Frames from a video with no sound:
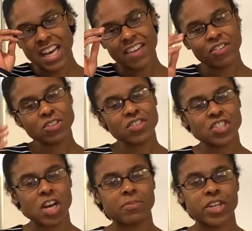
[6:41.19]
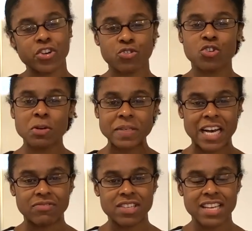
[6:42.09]
And those are the jobs that grown-ups
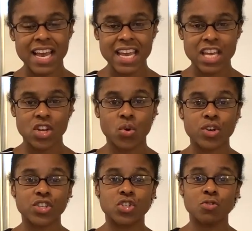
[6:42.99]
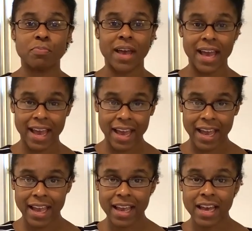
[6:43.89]
have to take in order to
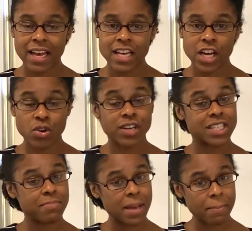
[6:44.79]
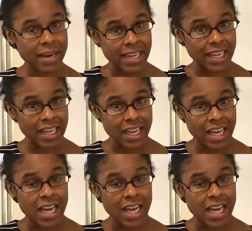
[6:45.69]
pay, in order to make money,